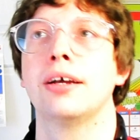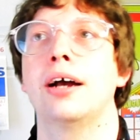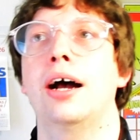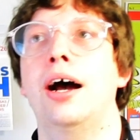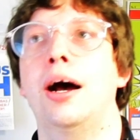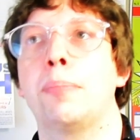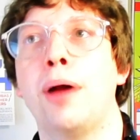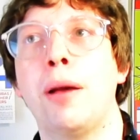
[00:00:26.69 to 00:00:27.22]

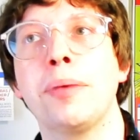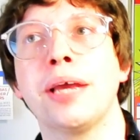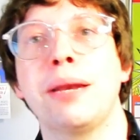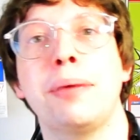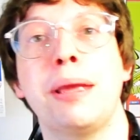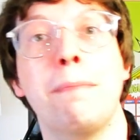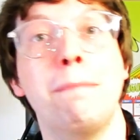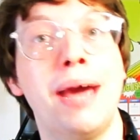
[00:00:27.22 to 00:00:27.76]
Probably going to
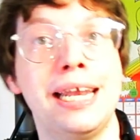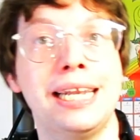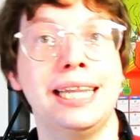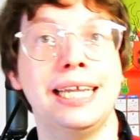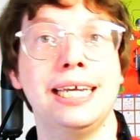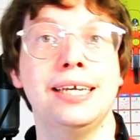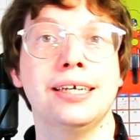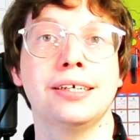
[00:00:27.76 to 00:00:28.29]
be a
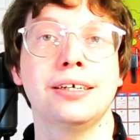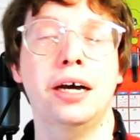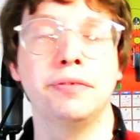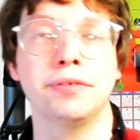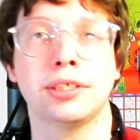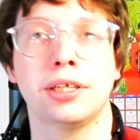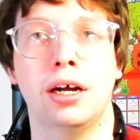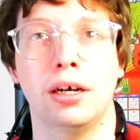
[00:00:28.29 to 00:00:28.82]
medley
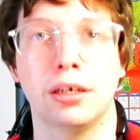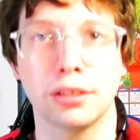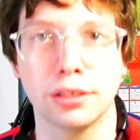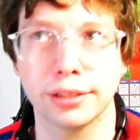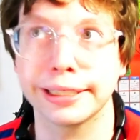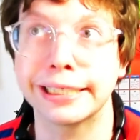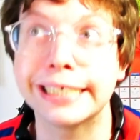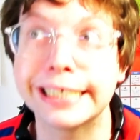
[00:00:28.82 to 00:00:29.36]
of
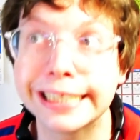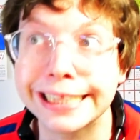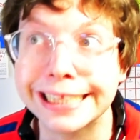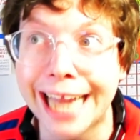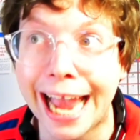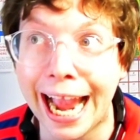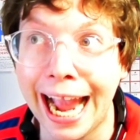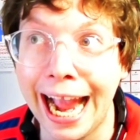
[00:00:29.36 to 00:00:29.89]
songs.
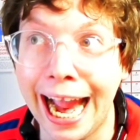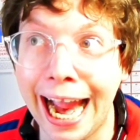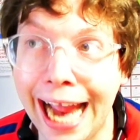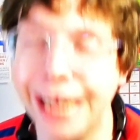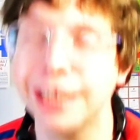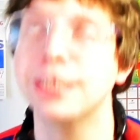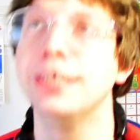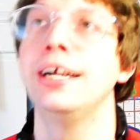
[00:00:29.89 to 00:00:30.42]

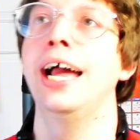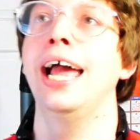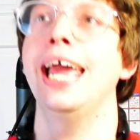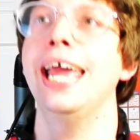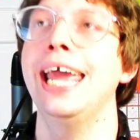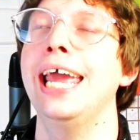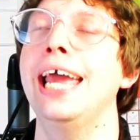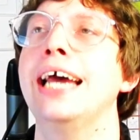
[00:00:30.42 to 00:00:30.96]

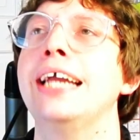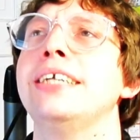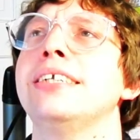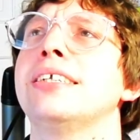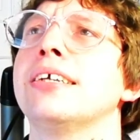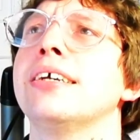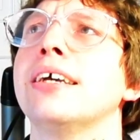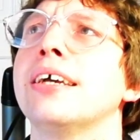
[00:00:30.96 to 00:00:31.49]
And
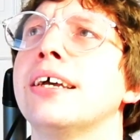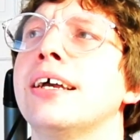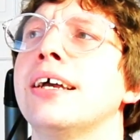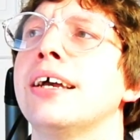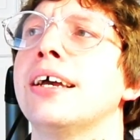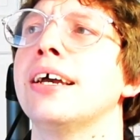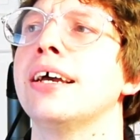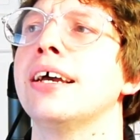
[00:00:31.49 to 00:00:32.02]

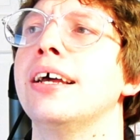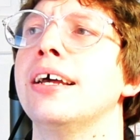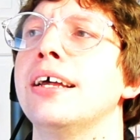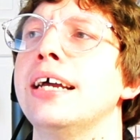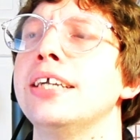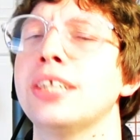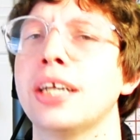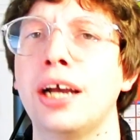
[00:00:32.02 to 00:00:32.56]

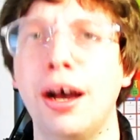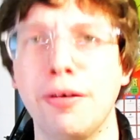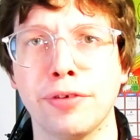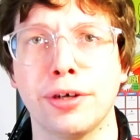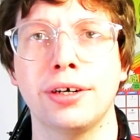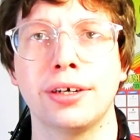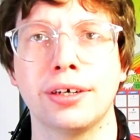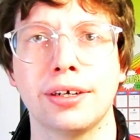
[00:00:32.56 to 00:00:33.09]
it's a
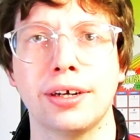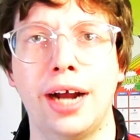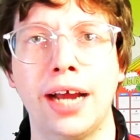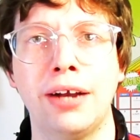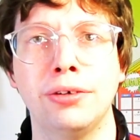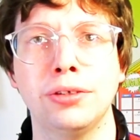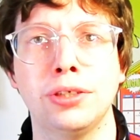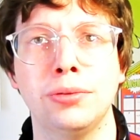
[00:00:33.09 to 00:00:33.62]
cover. I
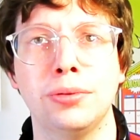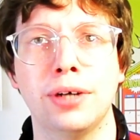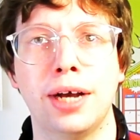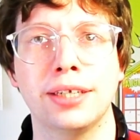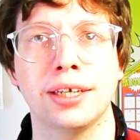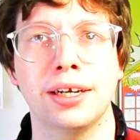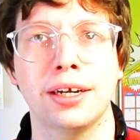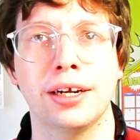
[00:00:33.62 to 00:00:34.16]
don't do a
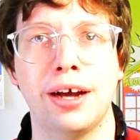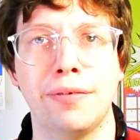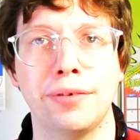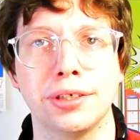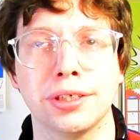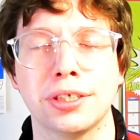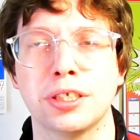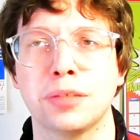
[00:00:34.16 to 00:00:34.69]
ton of
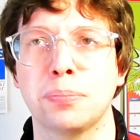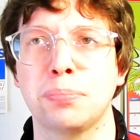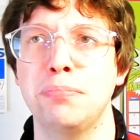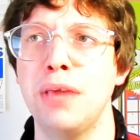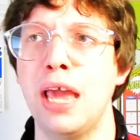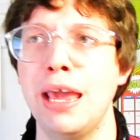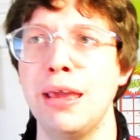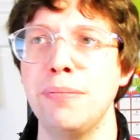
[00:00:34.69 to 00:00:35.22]
covers. It's
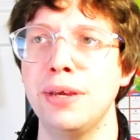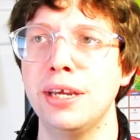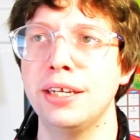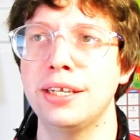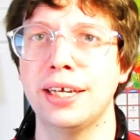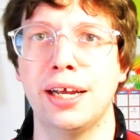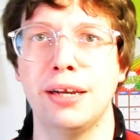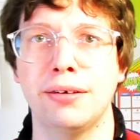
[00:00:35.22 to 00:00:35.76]
maybe
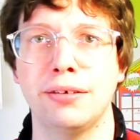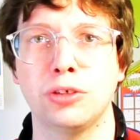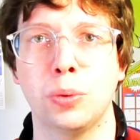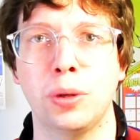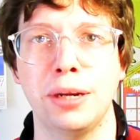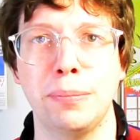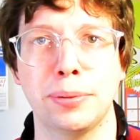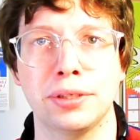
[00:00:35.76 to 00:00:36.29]

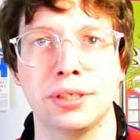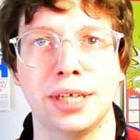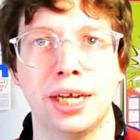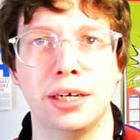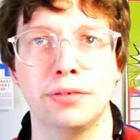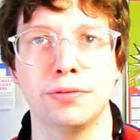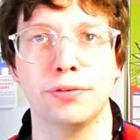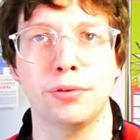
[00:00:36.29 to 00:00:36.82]
10-20%
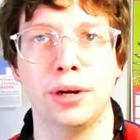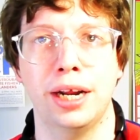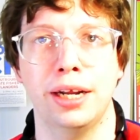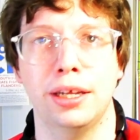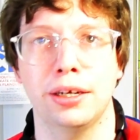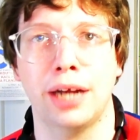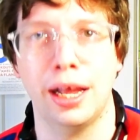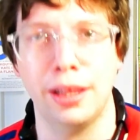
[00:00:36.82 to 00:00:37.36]
of what I
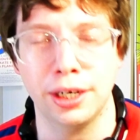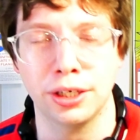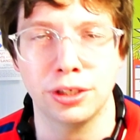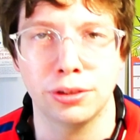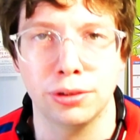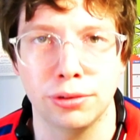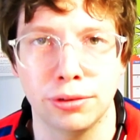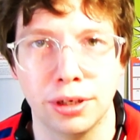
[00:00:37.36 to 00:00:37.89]
like. I like to
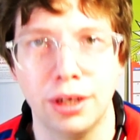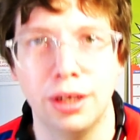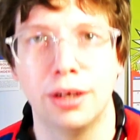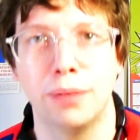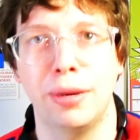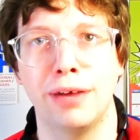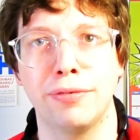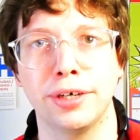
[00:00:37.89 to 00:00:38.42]
do
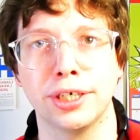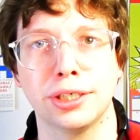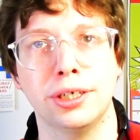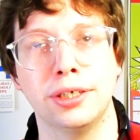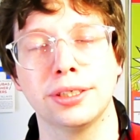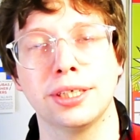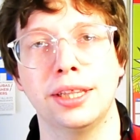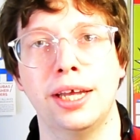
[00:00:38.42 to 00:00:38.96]
my
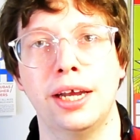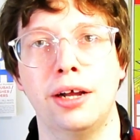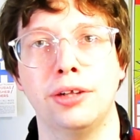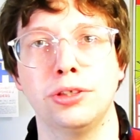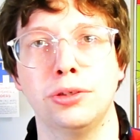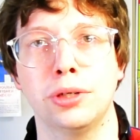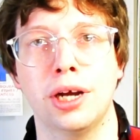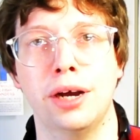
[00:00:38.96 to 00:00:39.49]
originals, and then I'll
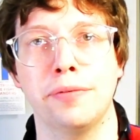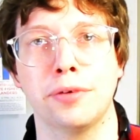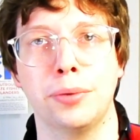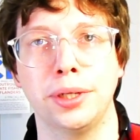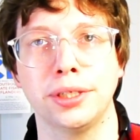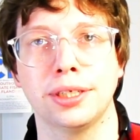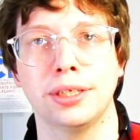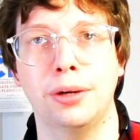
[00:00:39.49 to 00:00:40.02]
do a cover
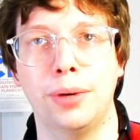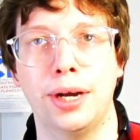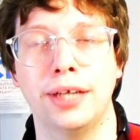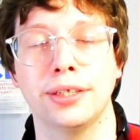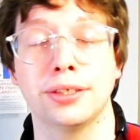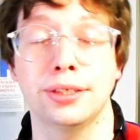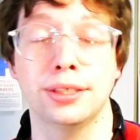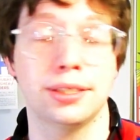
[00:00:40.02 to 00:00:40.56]
once in a while.
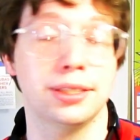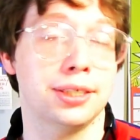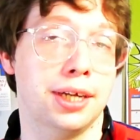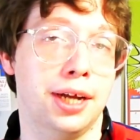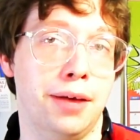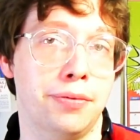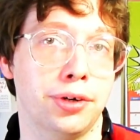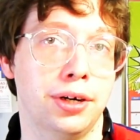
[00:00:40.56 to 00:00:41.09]
So this is a
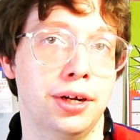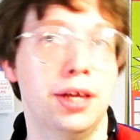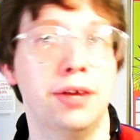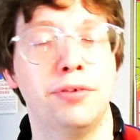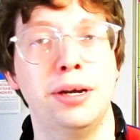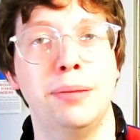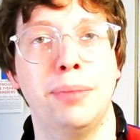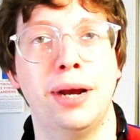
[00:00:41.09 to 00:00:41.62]
cover
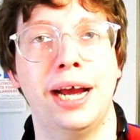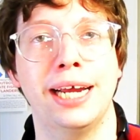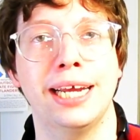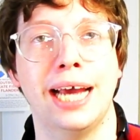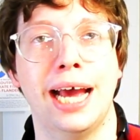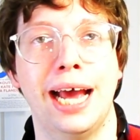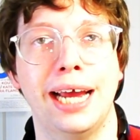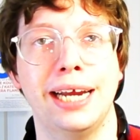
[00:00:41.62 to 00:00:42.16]
written by a
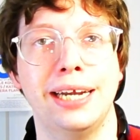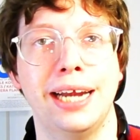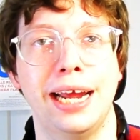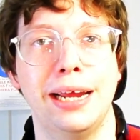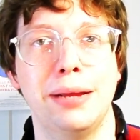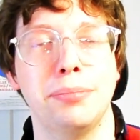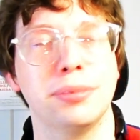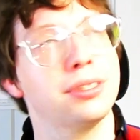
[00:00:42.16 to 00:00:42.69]
guy
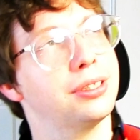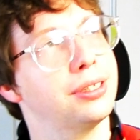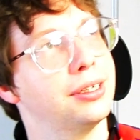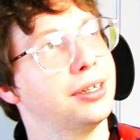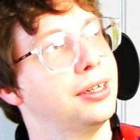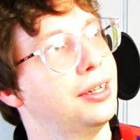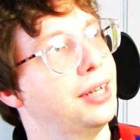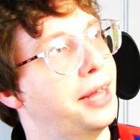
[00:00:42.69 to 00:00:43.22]
named,
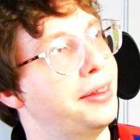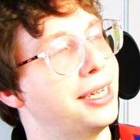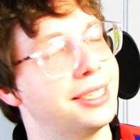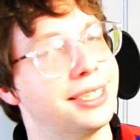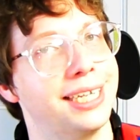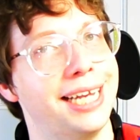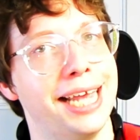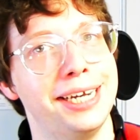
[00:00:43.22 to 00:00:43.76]
I think
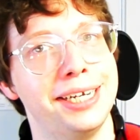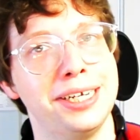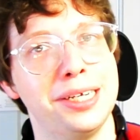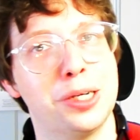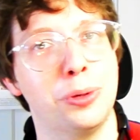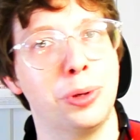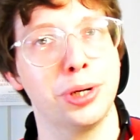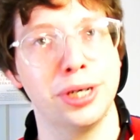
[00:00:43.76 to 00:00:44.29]
it's
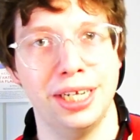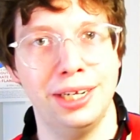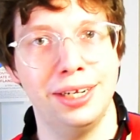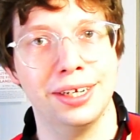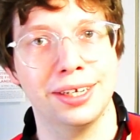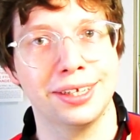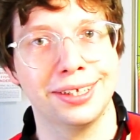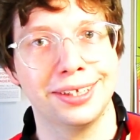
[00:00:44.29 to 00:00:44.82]
Gordy,
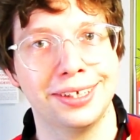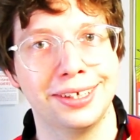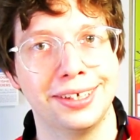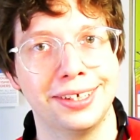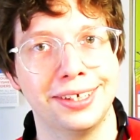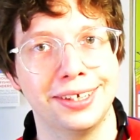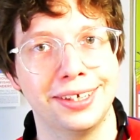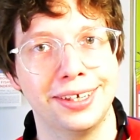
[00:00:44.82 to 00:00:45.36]

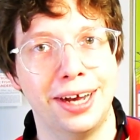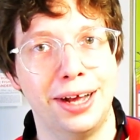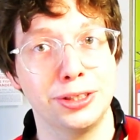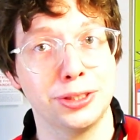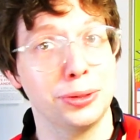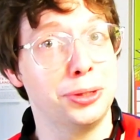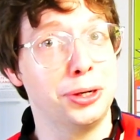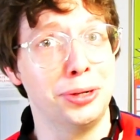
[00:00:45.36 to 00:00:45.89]

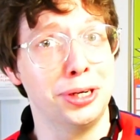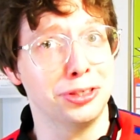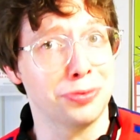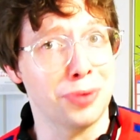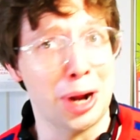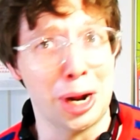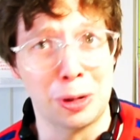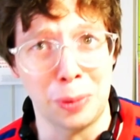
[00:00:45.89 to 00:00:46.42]
also known as
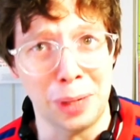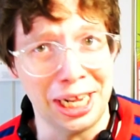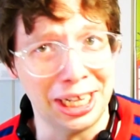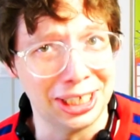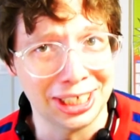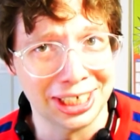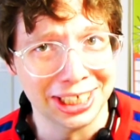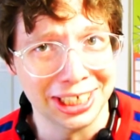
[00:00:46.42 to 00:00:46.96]
Rockwell.
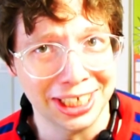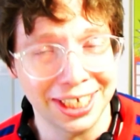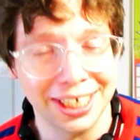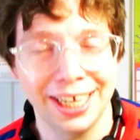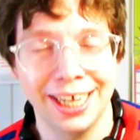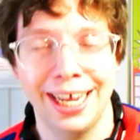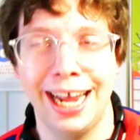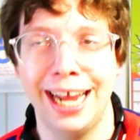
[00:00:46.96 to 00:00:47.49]

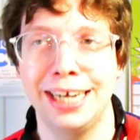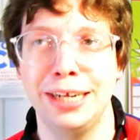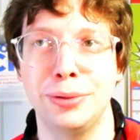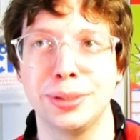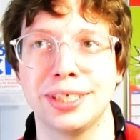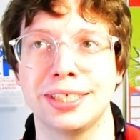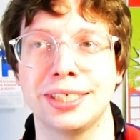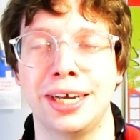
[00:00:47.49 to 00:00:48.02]
And he
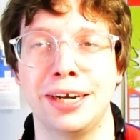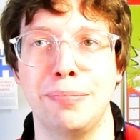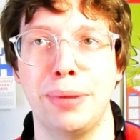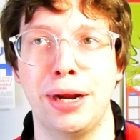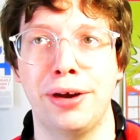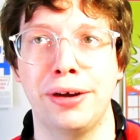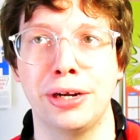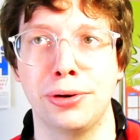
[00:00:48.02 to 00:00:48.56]
was the son of
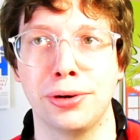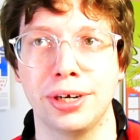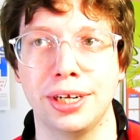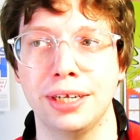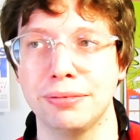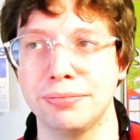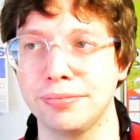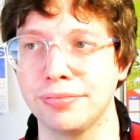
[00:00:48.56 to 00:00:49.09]
Barry Gordy.